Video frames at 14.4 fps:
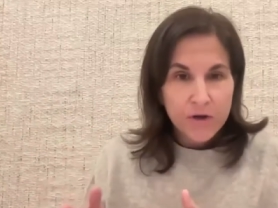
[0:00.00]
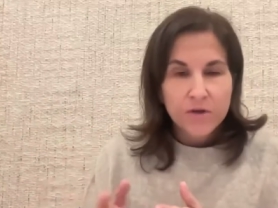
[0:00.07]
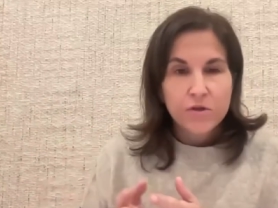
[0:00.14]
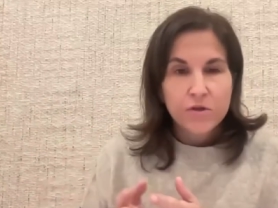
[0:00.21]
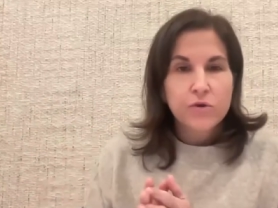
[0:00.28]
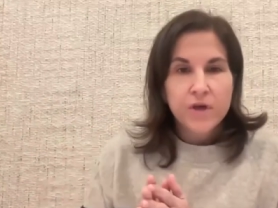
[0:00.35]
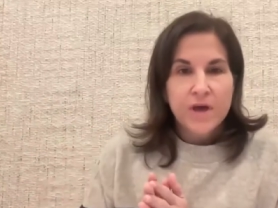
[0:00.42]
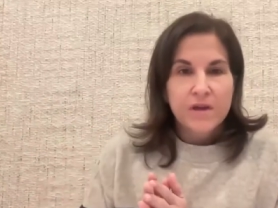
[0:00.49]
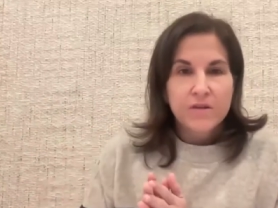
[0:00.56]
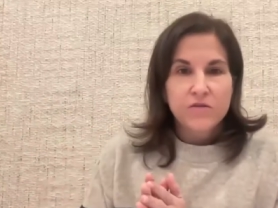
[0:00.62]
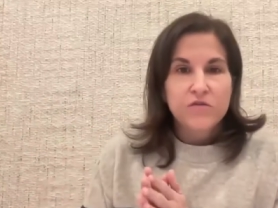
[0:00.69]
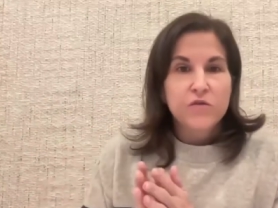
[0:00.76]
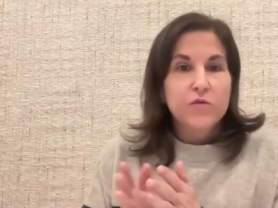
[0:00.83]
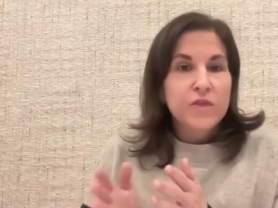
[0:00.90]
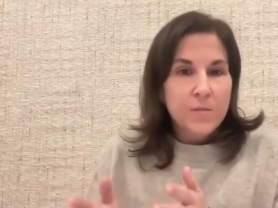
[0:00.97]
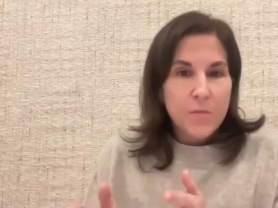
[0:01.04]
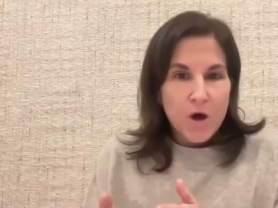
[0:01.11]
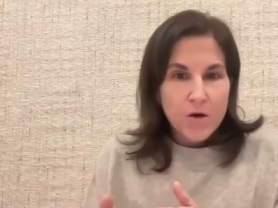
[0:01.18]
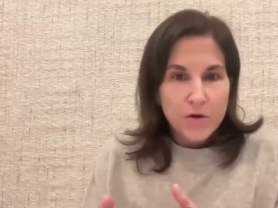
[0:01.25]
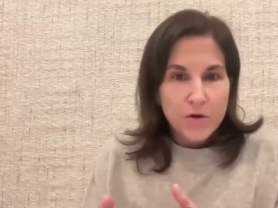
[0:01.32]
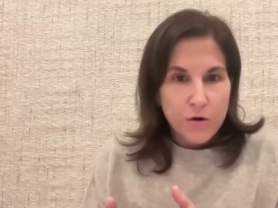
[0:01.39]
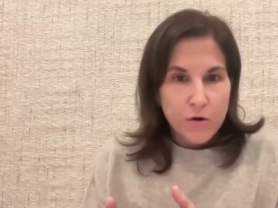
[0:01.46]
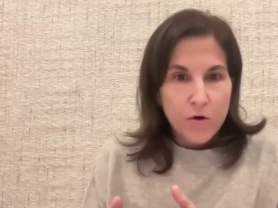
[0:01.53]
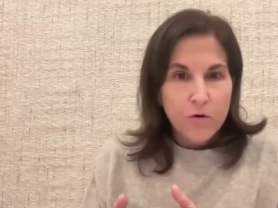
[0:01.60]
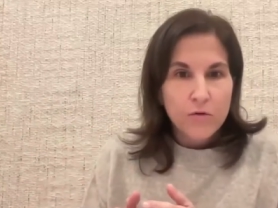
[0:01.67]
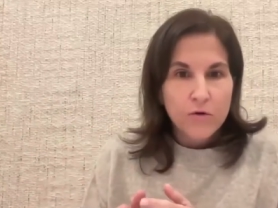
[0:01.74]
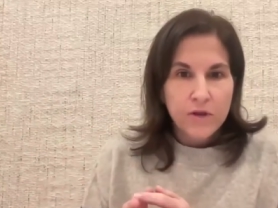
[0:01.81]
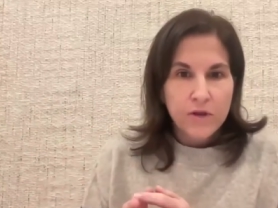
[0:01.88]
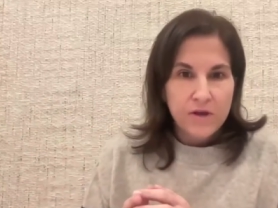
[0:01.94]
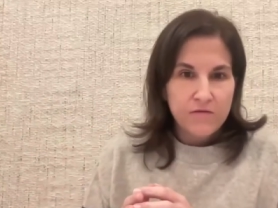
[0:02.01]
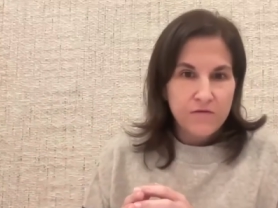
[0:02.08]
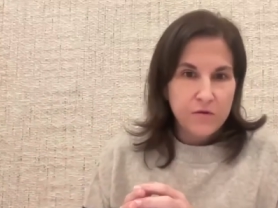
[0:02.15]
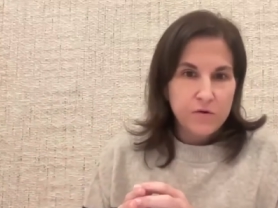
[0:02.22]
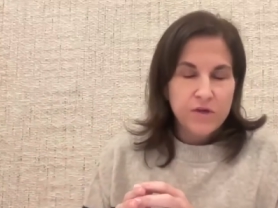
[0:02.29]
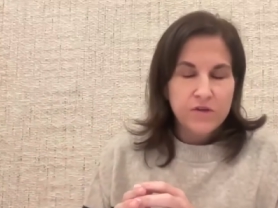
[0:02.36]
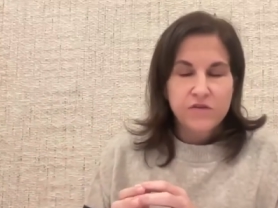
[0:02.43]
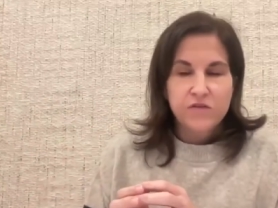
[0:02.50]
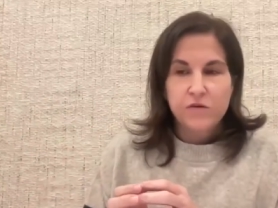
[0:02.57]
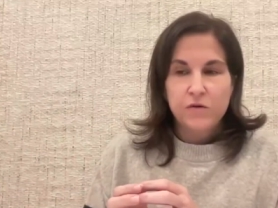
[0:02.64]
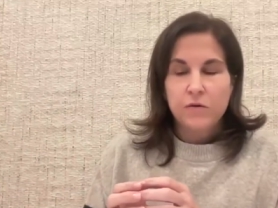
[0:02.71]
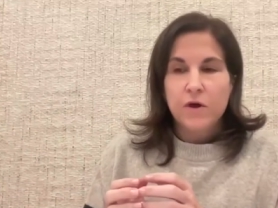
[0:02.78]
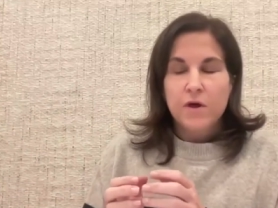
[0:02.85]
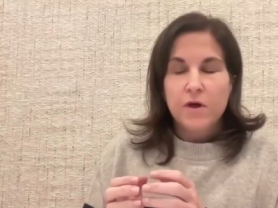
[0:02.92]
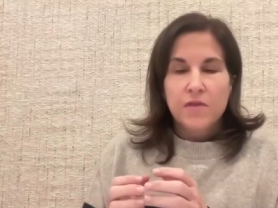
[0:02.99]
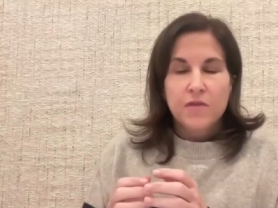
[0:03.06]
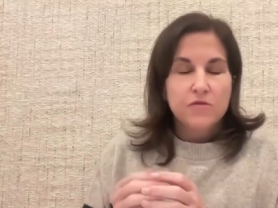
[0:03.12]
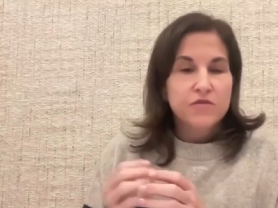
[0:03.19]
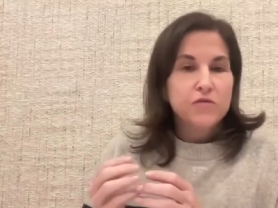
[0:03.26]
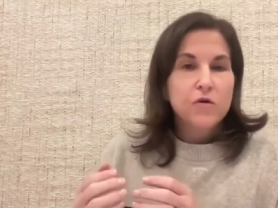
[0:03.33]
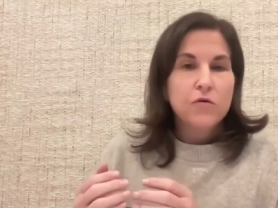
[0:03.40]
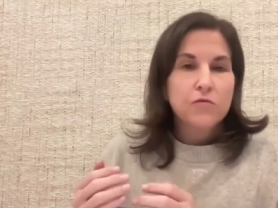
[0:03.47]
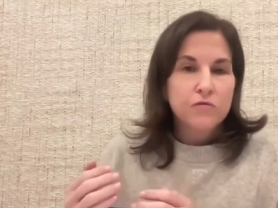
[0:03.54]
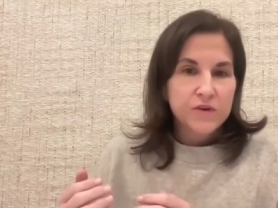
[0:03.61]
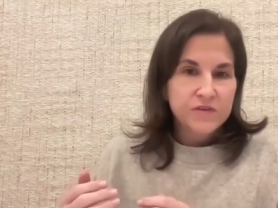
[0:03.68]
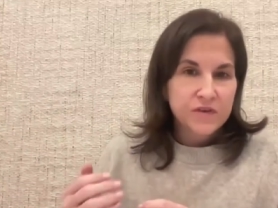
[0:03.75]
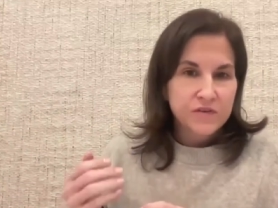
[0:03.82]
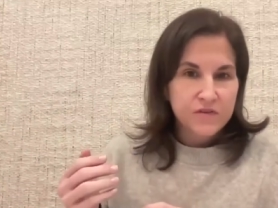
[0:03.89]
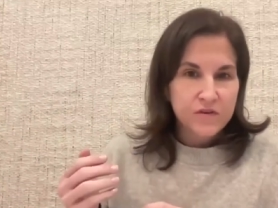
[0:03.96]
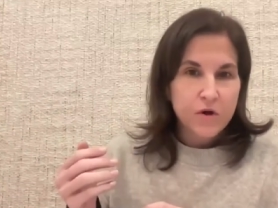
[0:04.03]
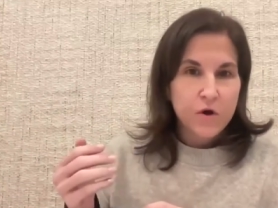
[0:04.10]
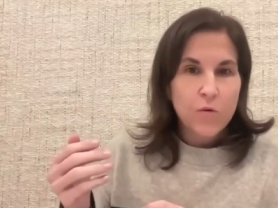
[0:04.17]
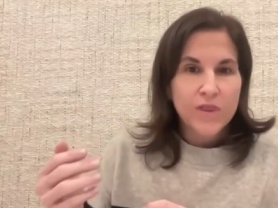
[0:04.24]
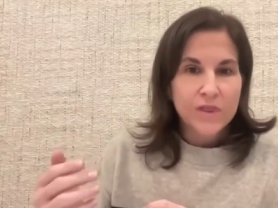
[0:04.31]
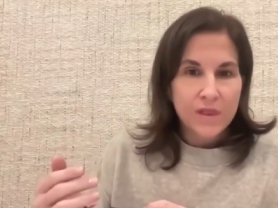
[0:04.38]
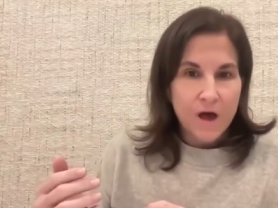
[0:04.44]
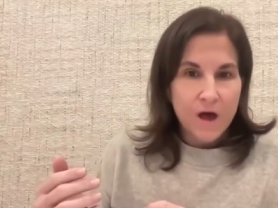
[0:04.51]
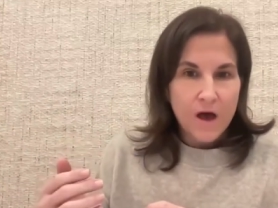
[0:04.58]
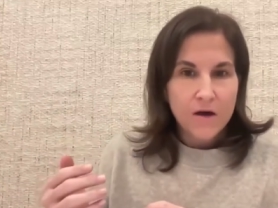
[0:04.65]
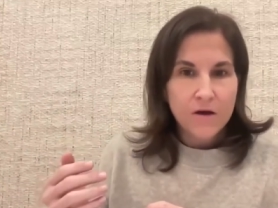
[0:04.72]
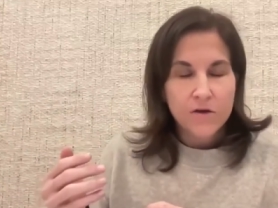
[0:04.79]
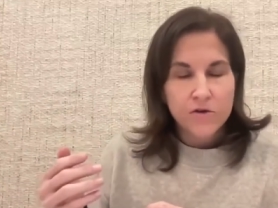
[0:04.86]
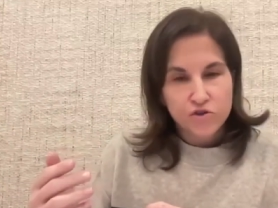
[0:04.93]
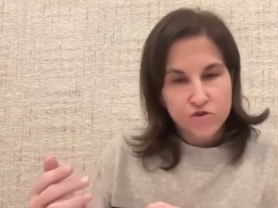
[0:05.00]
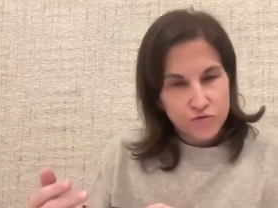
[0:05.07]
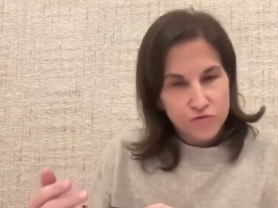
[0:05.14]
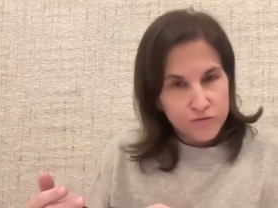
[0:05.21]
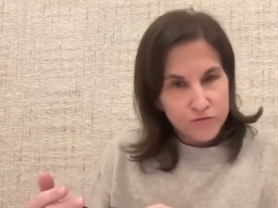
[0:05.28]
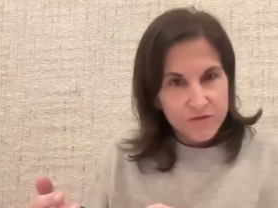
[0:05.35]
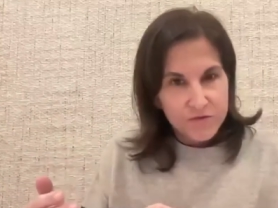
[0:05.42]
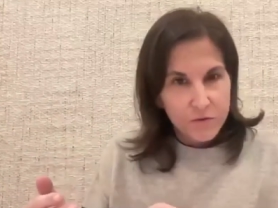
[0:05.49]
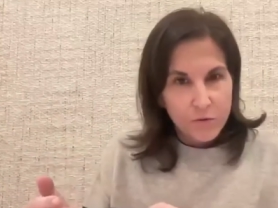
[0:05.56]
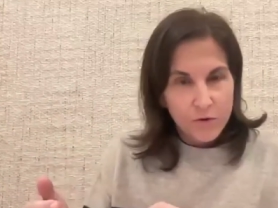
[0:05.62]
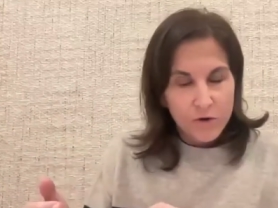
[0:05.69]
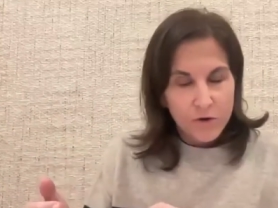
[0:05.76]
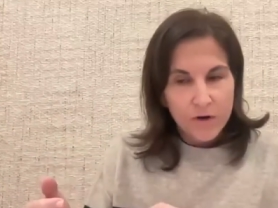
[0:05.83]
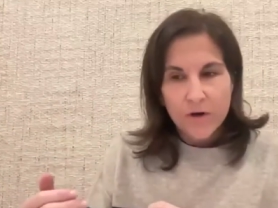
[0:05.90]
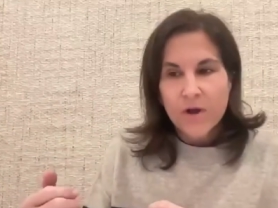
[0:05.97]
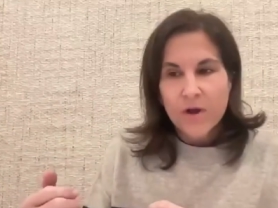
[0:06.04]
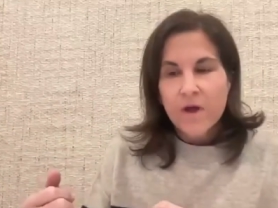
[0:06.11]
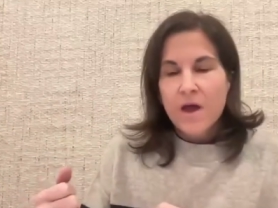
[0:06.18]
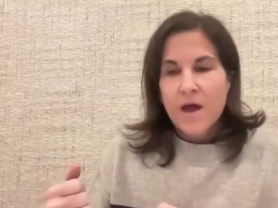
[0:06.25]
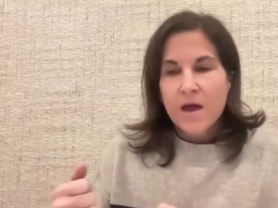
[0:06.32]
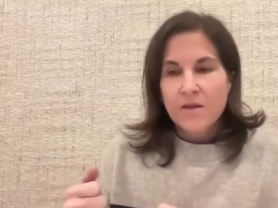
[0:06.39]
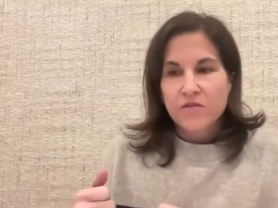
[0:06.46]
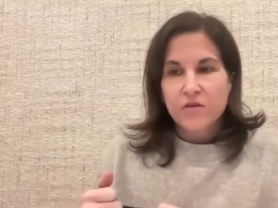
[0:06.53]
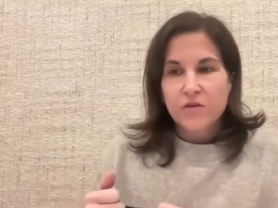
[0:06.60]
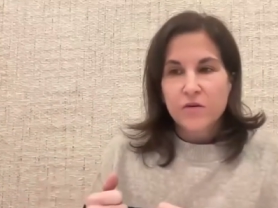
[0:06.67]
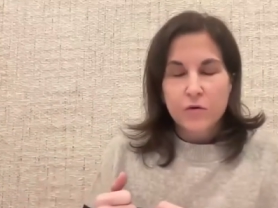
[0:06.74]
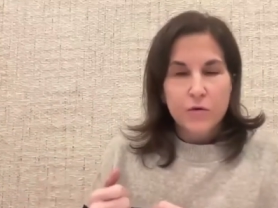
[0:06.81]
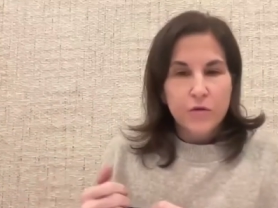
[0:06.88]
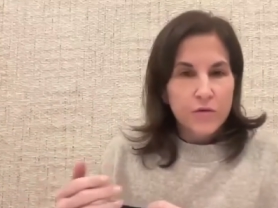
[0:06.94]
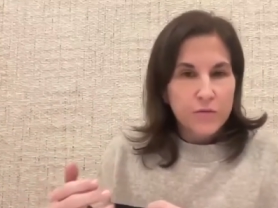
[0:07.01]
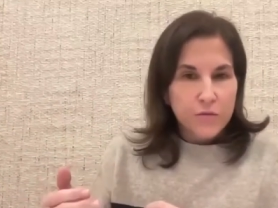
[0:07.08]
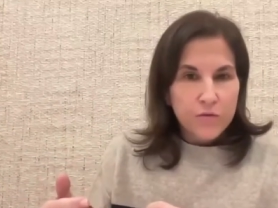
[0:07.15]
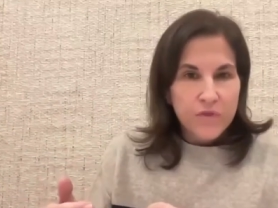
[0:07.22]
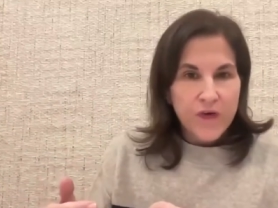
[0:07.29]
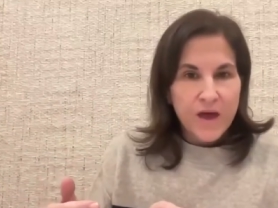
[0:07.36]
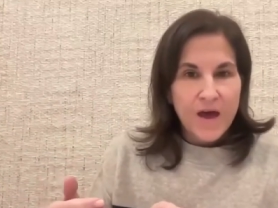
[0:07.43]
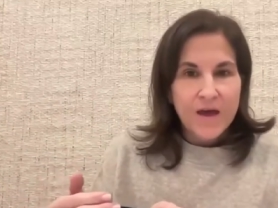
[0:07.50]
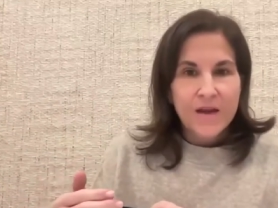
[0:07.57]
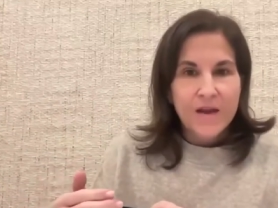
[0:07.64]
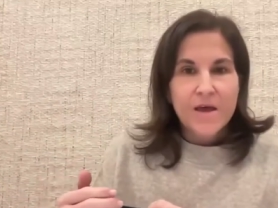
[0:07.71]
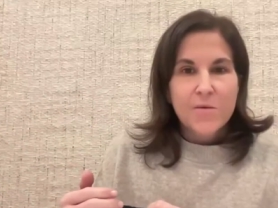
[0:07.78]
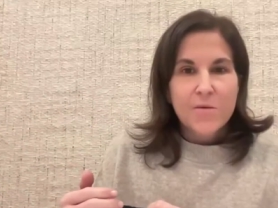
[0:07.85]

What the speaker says: You can do them on your own if you need to. There's no reason to go and log a true score and to go through that.